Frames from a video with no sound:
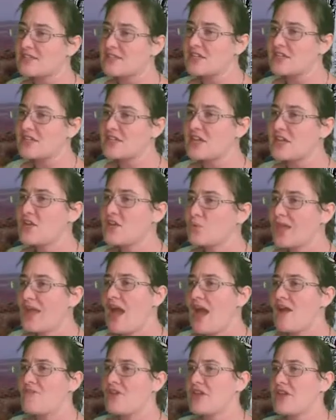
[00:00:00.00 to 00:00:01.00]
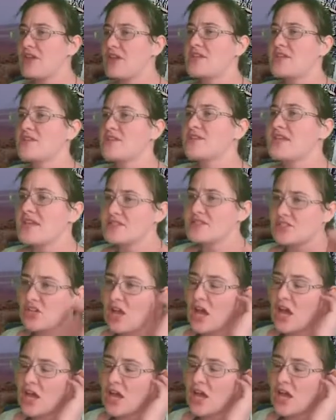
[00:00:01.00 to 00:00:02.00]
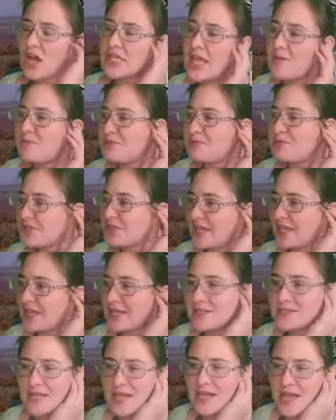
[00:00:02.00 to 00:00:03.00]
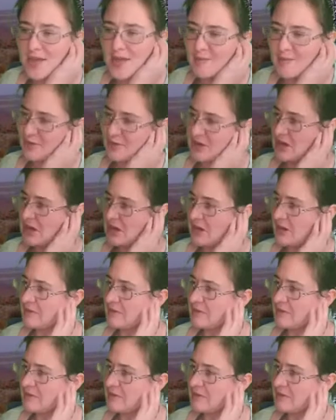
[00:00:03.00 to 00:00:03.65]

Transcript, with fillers: we have an insect called a plant hopper.